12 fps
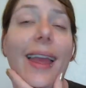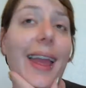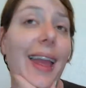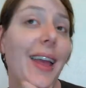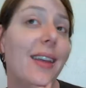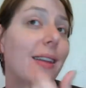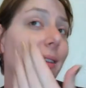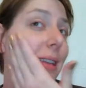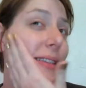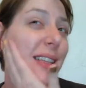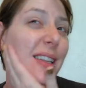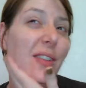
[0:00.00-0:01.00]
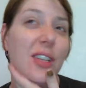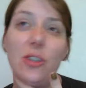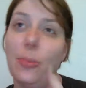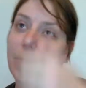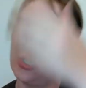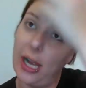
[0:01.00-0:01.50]
and doesn't leave it
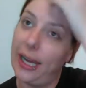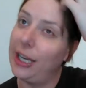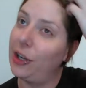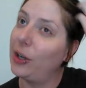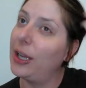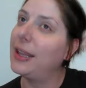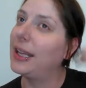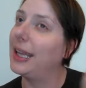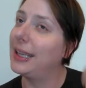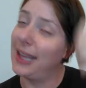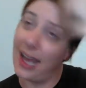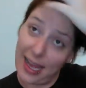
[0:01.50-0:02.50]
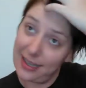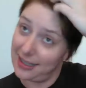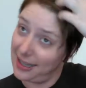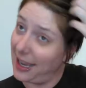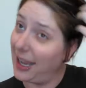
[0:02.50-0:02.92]
super shiny or anything like that.